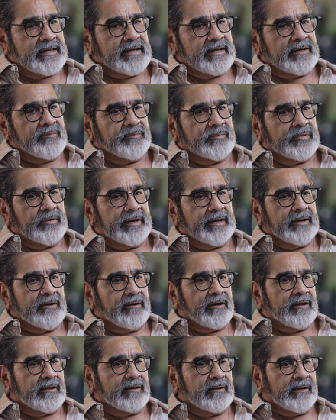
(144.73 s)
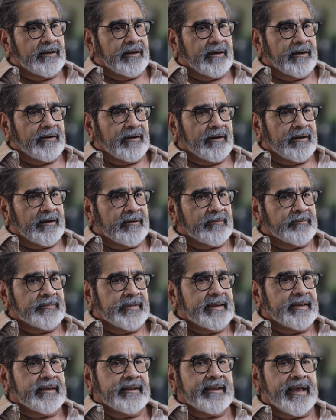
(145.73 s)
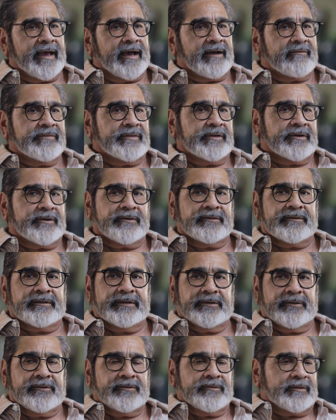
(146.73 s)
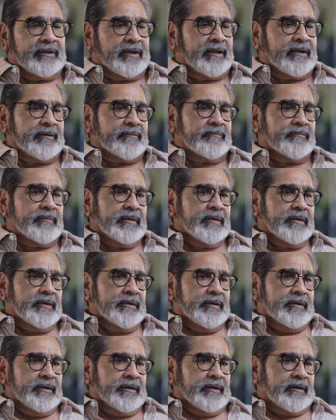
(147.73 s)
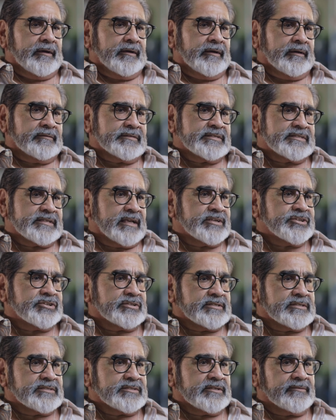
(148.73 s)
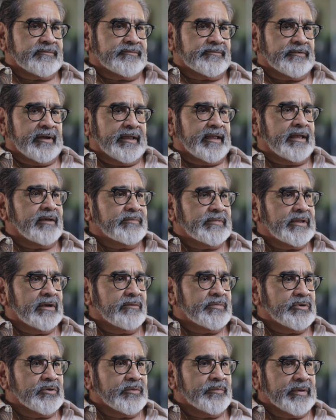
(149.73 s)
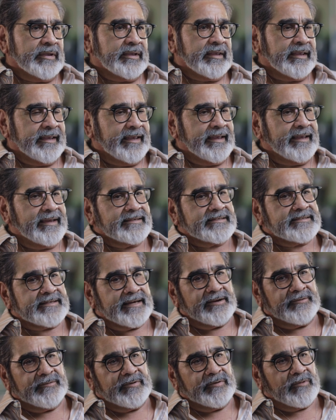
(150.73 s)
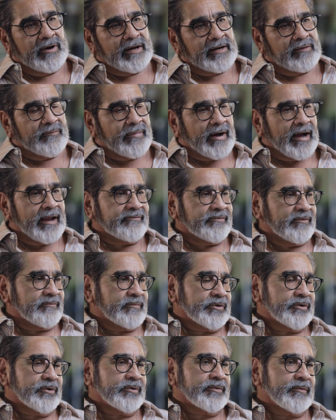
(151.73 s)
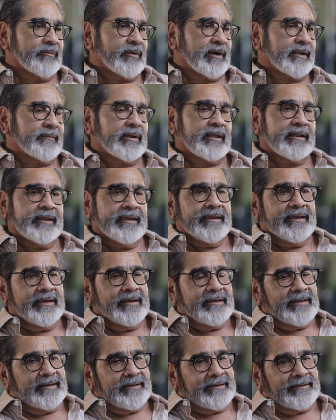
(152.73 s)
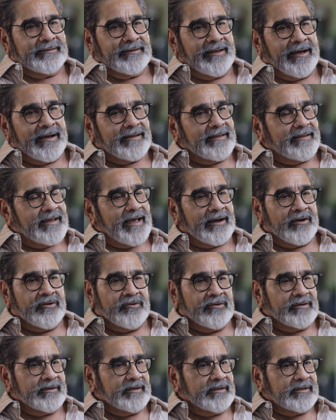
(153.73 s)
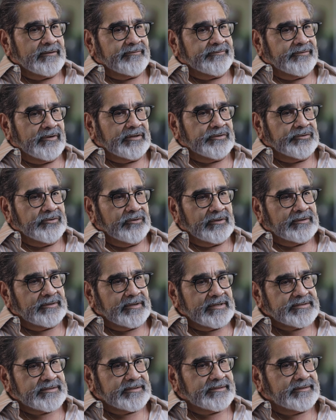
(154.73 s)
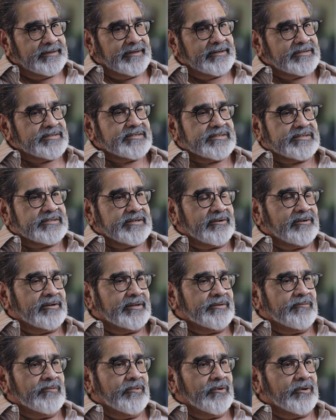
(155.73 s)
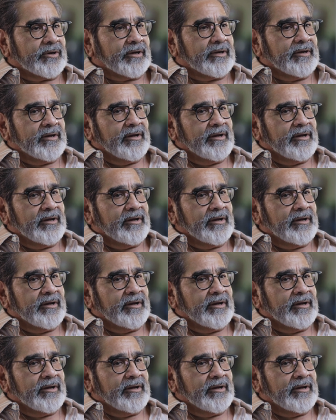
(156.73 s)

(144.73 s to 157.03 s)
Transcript: they can bring on, uh, uh, they can have their little um, uh, sessions of uh, MWBE and say, we want to buy from you, we want to buy. A lot of that going in the front door doesn't necessarily work.